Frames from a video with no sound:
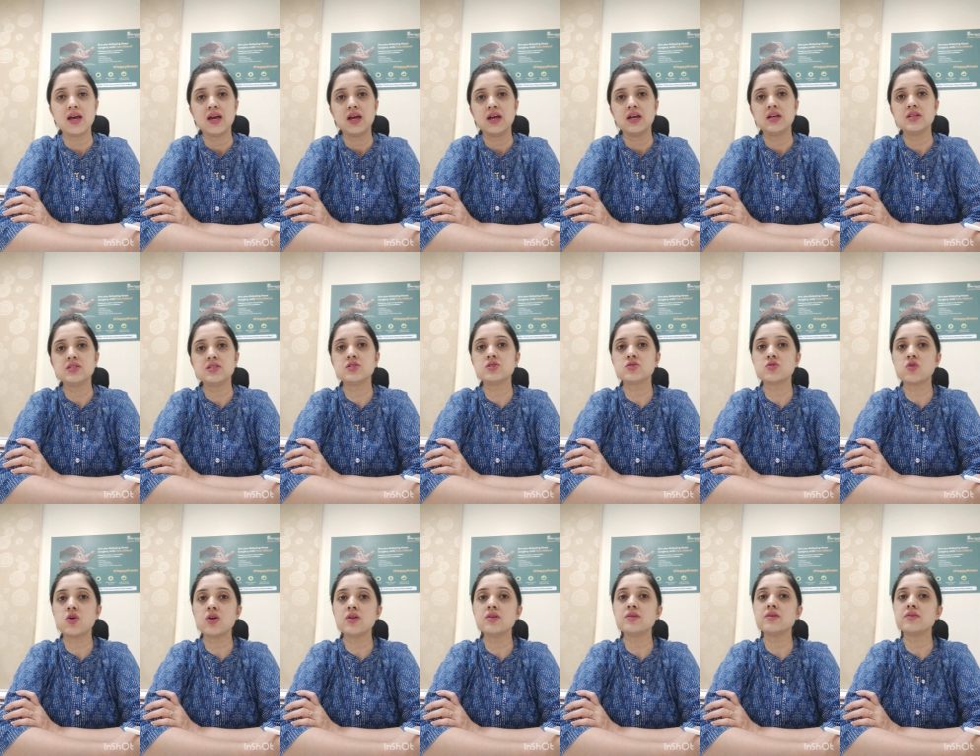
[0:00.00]
It is
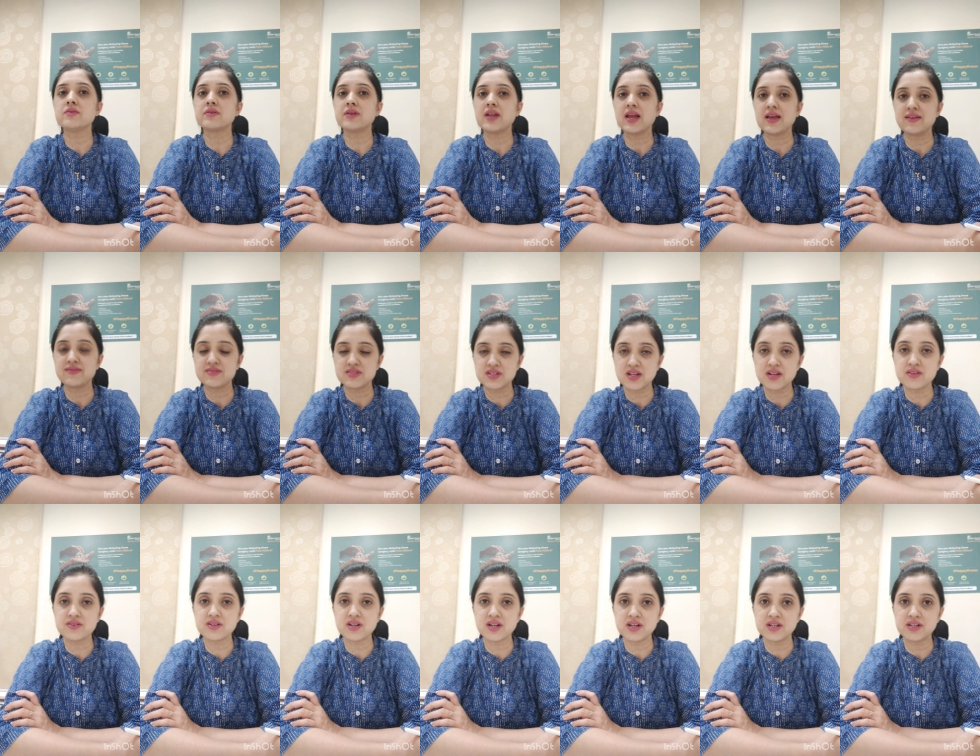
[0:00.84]
all
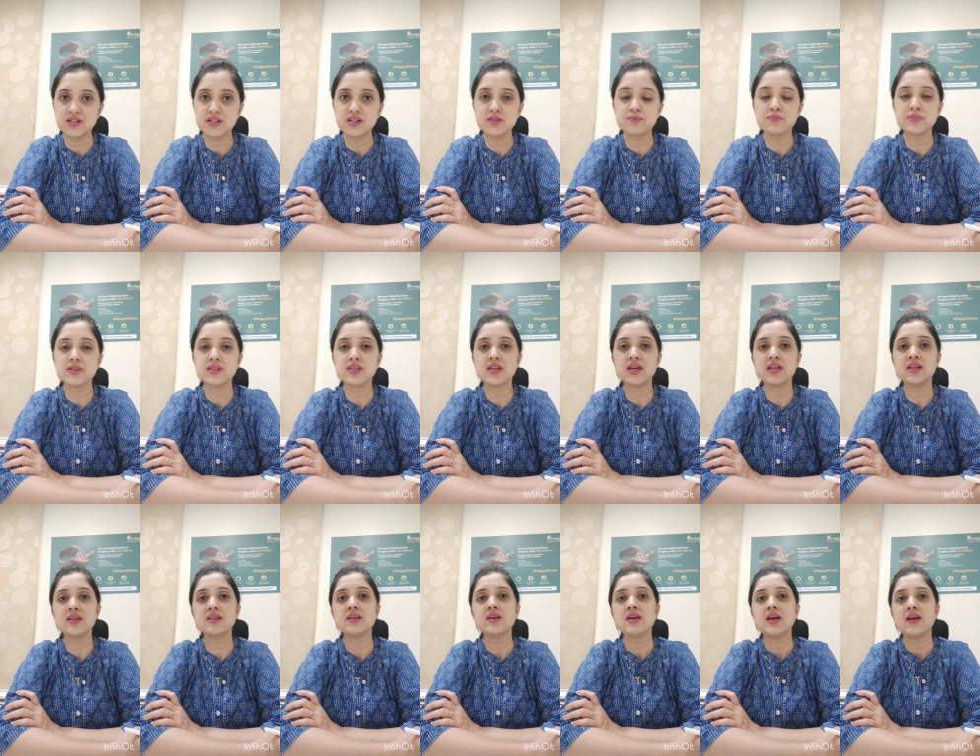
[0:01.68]
lifestyle related, but
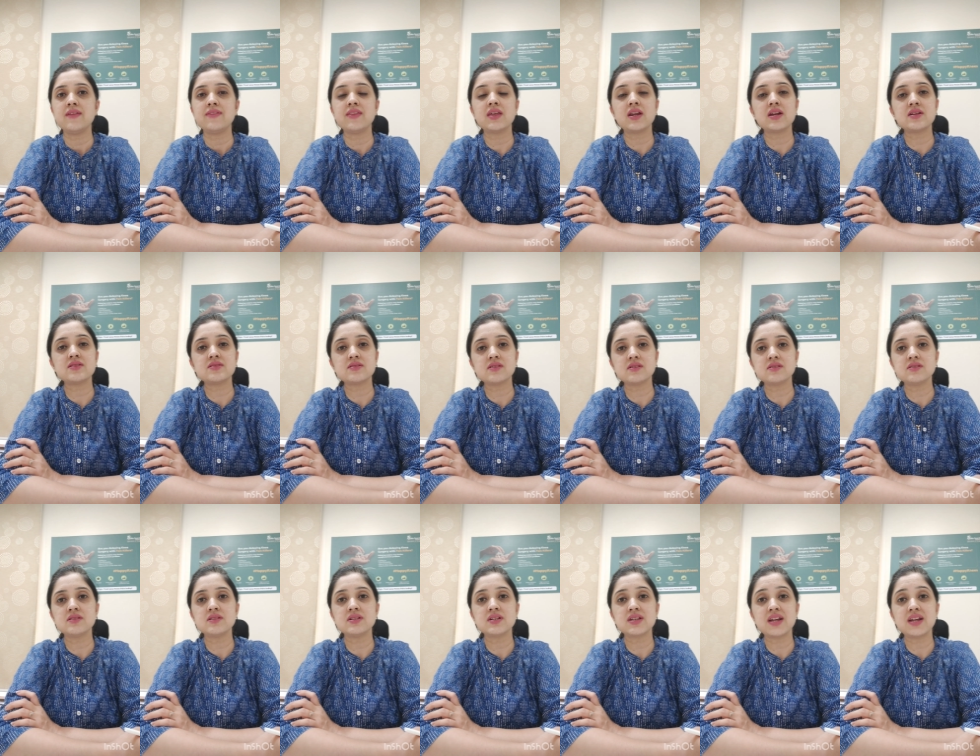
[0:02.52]
then there are
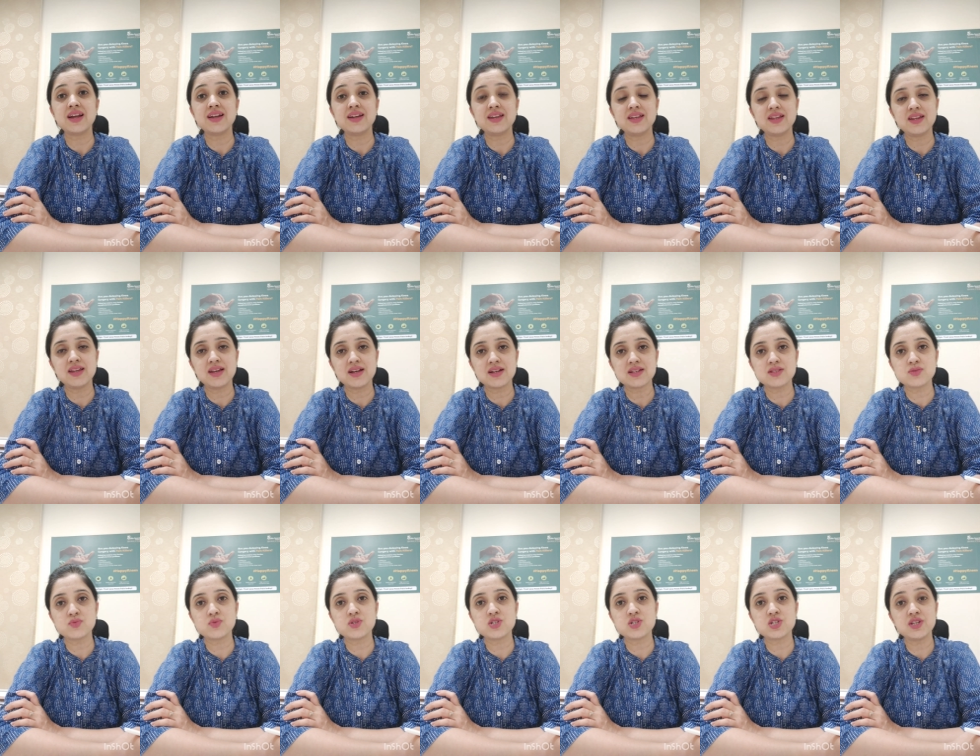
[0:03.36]
certain
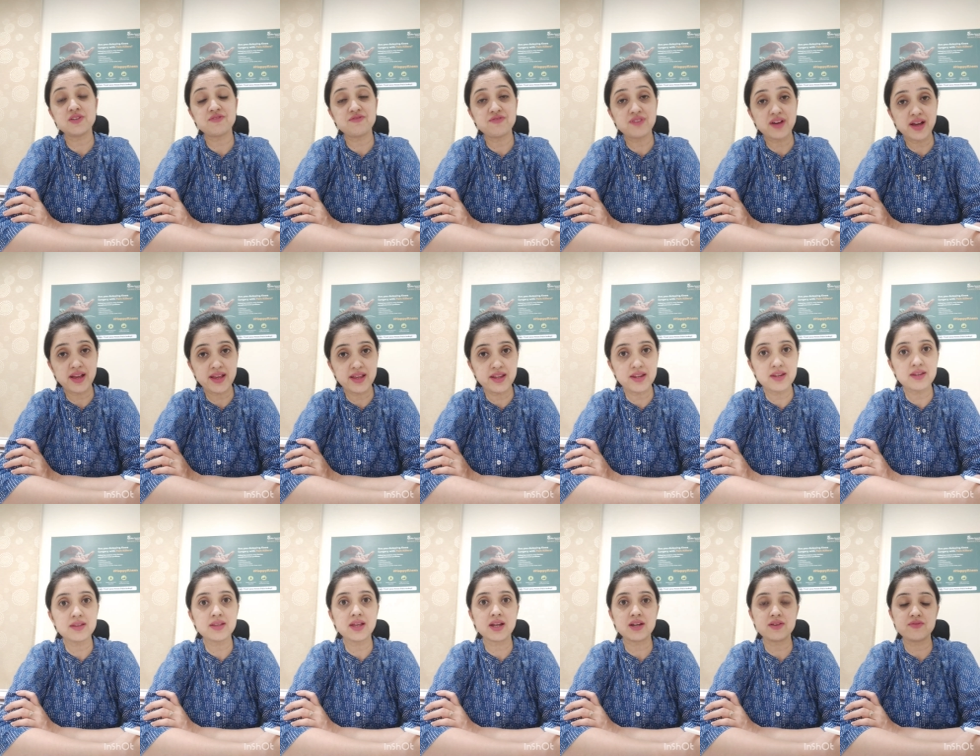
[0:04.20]
criterias which
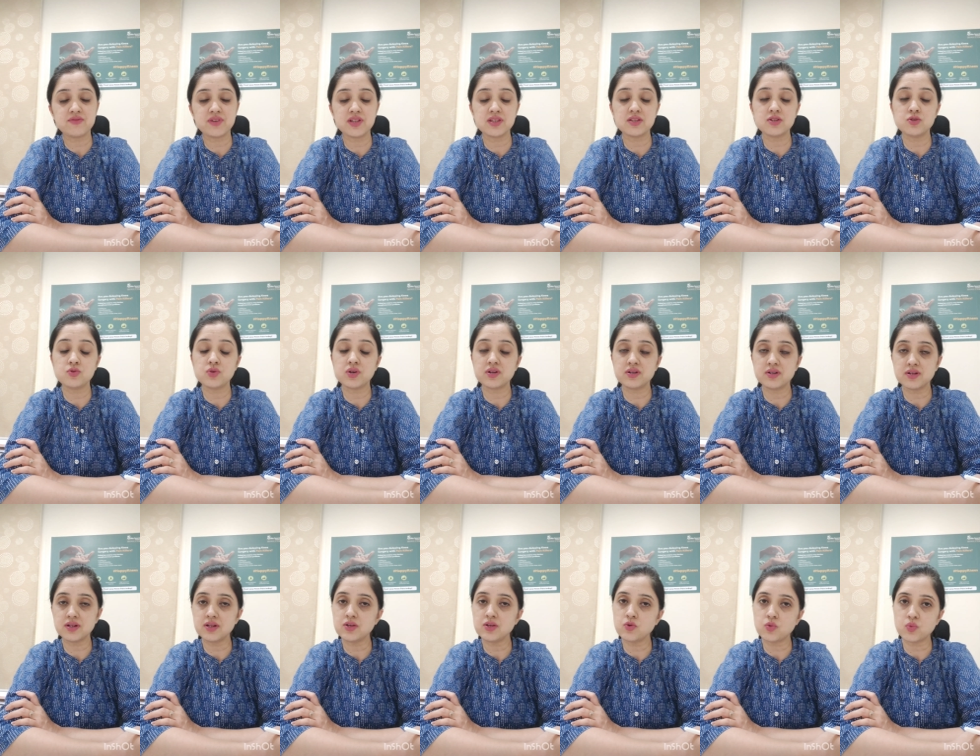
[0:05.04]
define that whether you are
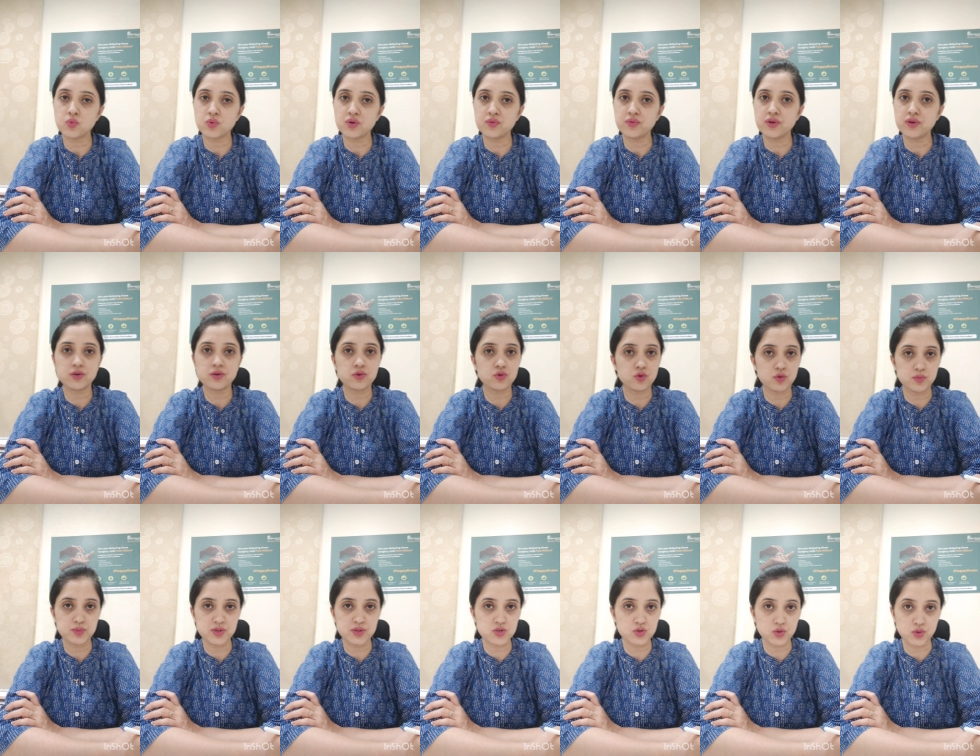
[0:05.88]
really overweight or
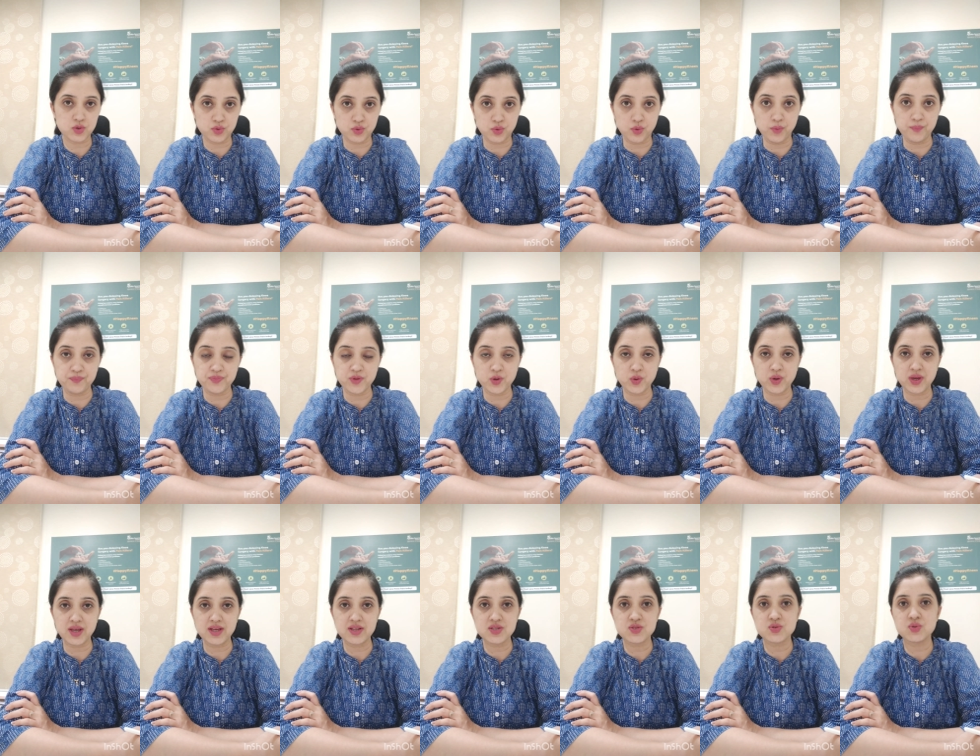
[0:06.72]
obese or no.
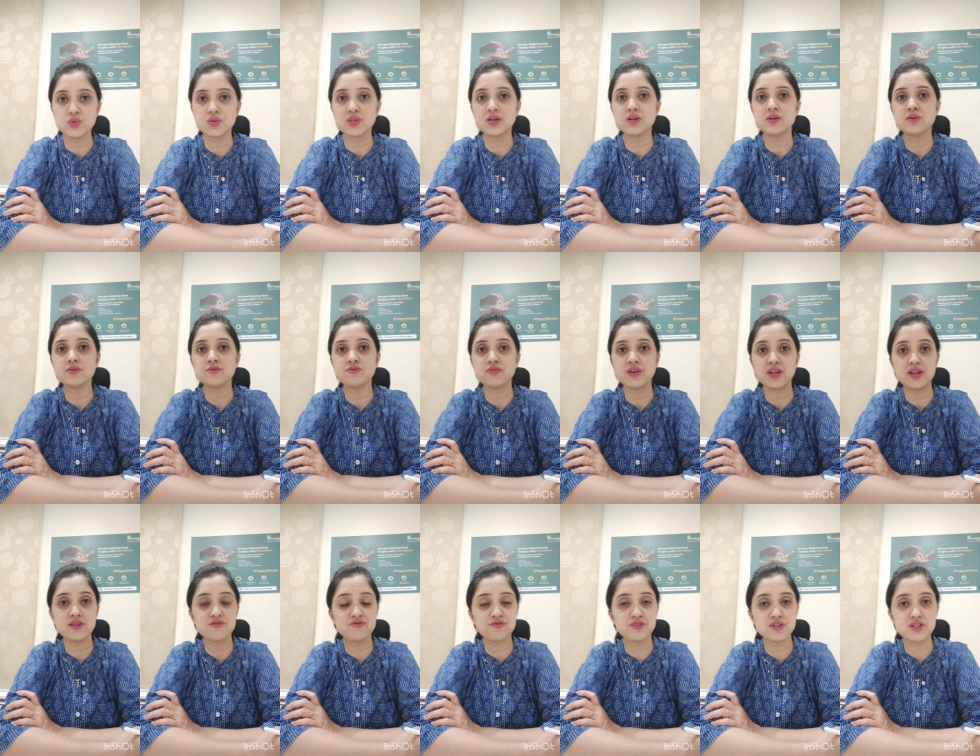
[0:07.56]
Okay, so the
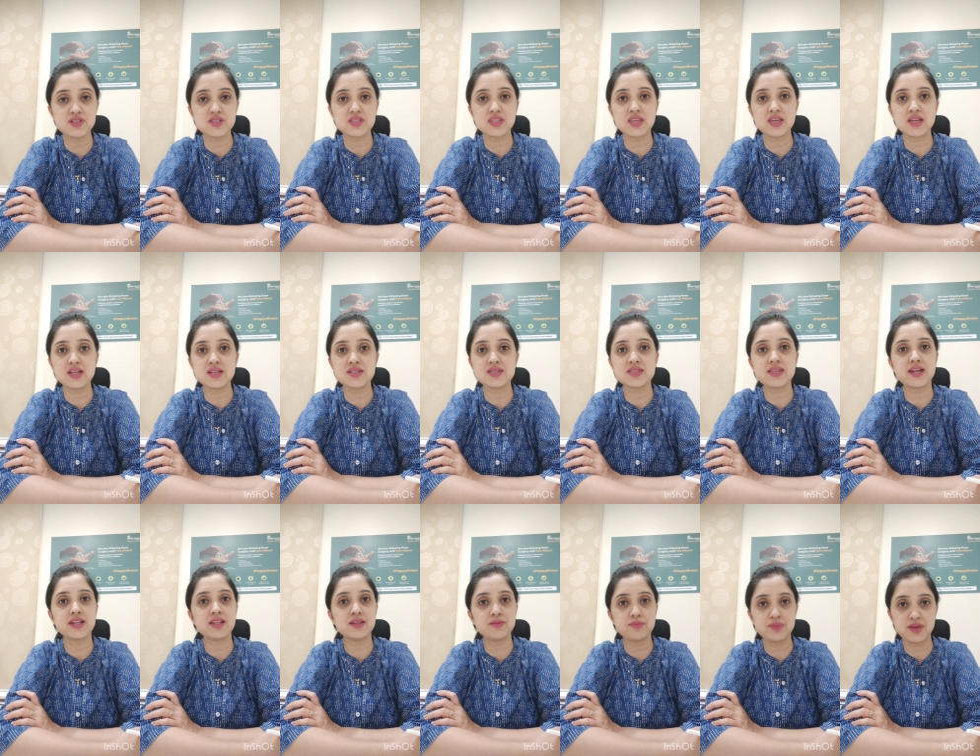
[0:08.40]
very first thing is
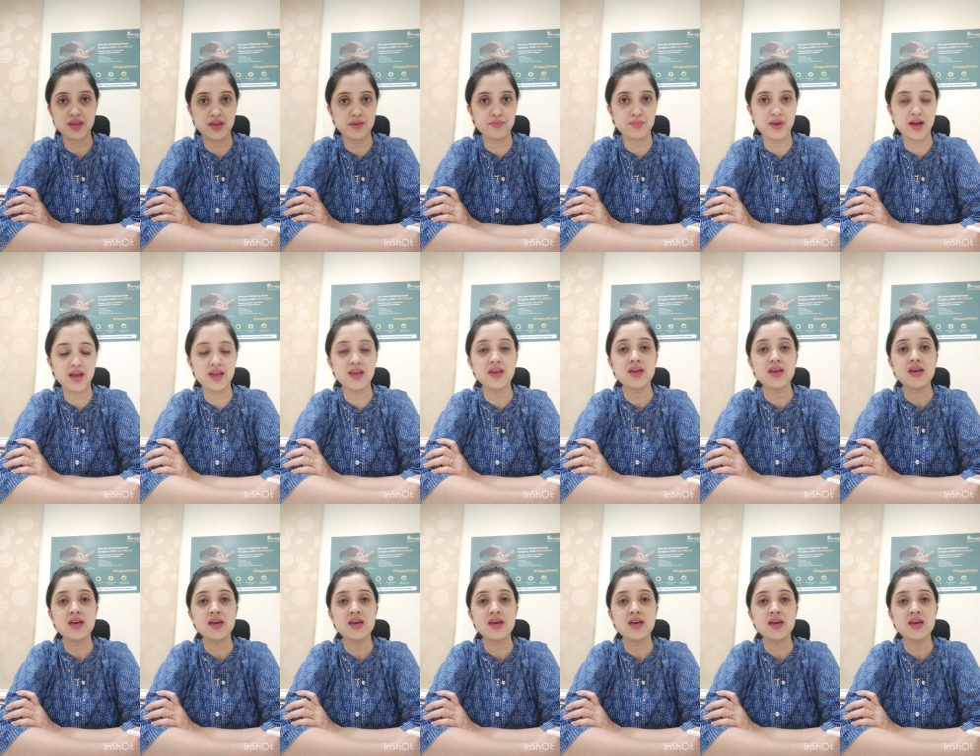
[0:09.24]
that the BMI.